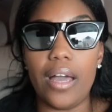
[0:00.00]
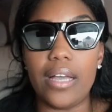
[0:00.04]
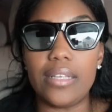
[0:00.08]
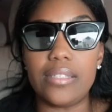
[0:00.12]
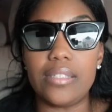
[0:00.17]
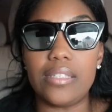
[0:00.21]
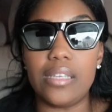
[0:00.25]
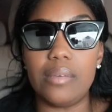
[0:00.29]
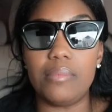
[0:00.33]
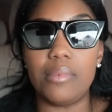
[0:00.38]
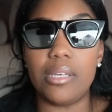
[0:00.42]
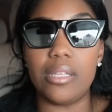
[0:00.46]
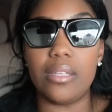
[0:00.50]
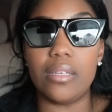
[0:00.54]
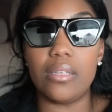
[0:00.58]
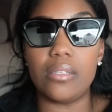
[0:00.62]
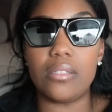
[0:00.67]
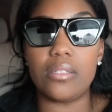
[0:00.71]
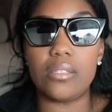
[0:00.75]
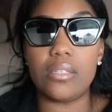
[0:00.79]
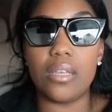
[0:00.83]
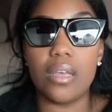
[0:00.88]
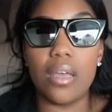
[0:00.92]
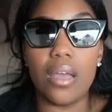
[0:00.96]
has sent me
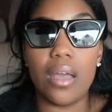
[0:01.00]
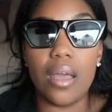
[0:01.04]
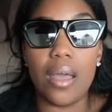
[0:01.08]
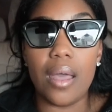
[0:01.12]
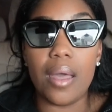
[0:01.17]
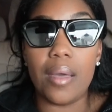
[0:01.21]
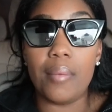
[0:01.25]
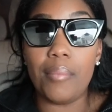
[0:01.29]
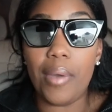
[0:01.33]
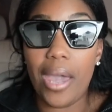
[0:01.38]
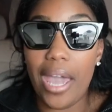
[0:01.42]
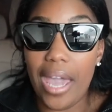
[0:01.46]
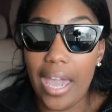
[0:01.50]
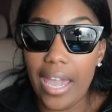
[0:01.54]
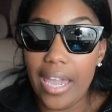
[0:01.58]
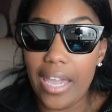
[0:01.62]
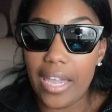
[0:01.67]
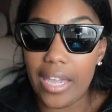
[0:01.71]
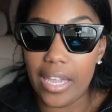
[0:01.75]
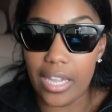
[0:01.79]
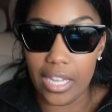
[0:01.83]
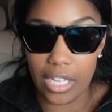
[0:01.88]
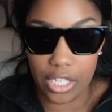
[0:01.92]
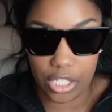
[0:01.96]
this
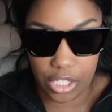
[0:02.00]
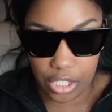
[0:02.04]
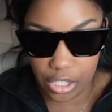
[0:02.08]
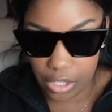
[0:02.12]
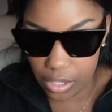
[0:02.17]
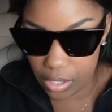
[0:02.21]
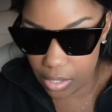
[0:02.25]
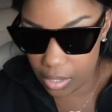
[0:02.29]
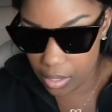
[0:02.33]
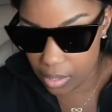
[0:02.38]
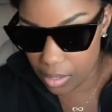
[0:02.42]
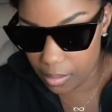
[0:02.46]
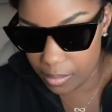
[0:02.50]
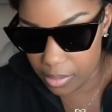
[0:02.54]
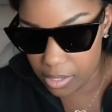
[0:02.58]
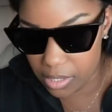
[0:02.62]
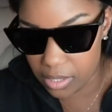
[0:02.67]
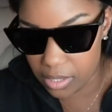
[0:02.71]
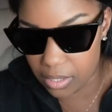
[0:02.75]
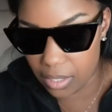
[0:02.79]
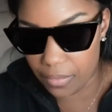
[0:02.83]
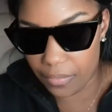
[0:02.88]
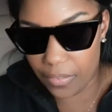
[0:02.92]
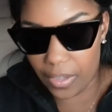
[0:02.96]
page. Let me
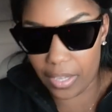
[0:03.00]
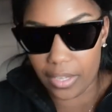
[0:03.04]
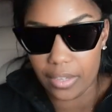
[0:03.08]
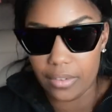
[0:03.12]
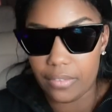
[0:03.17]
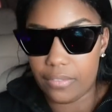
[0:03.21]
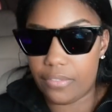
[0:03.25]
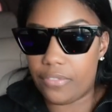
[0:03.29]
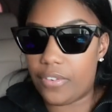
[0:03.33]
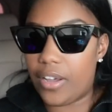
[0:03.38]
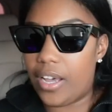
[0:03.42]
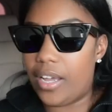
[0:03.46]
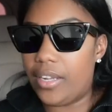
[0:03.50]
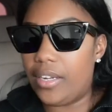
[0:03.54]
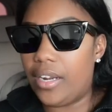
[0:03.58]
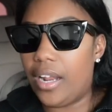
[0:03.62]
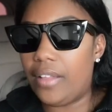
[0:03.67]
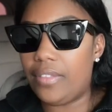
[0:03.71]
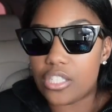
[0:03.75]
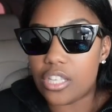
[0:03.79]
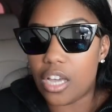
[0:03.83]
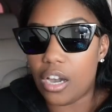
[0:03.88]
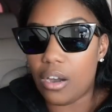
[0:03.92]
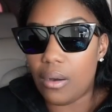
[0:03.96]
see if I can find
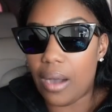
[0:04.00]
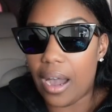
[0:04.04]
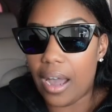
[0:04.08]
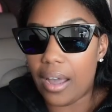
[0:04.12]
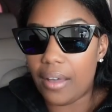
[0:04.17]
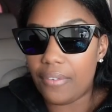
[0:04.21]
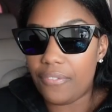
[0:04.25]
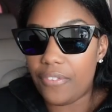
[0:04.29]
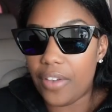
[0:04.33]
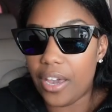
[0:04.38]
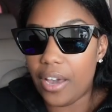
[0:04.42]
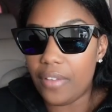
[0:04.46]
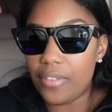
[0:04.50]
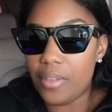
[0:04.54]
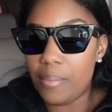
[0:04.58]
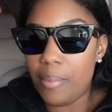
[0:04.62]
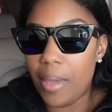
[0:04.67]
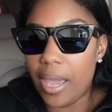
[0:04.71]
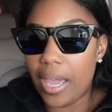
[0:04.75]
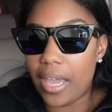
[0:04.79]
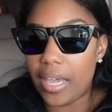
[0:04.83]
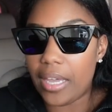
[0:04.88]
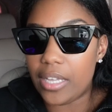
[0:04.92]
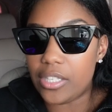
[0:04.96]
it. So I found the
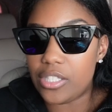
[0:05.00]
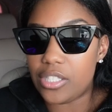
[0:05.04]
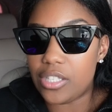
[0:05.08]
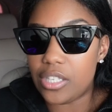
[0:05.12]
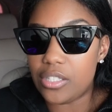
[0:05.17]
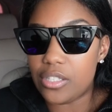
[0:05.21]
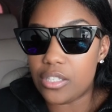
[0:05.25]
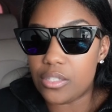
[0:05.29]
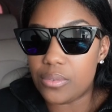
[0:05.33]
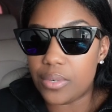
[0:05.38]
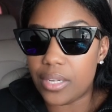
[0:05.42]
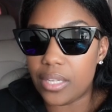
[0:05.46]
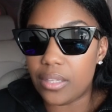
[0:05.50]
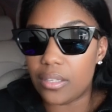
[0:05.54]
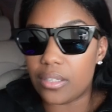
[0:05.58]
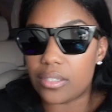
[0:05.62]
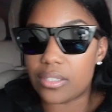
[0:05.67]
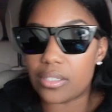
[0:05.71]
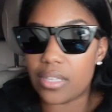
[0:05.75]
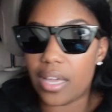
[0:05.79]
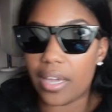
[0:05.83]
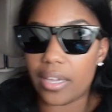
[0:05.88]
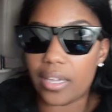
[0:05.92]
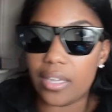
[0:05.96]
page. This is what it
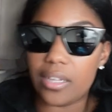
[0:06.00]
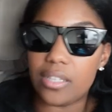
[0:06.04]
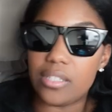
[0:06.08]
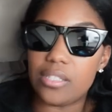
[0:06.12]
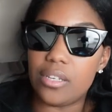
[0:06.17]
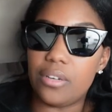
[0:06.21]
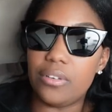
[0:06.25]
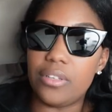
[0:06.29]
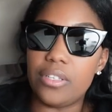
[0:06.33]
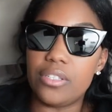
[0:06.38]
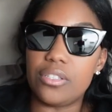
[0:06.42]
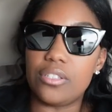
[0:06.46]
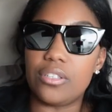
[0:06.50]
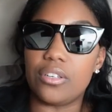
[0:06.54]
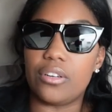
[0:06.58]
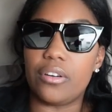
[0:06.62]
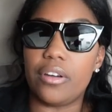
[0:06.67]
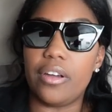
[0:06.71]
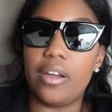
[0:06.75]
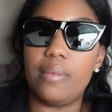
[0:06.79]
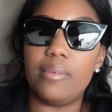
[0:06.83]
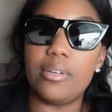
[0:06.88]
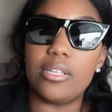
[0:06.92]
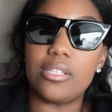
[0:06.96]
looks like. It is on
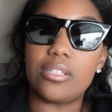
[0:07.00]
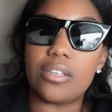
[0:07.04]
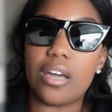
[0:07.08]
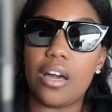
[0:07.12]
Instagram, and it's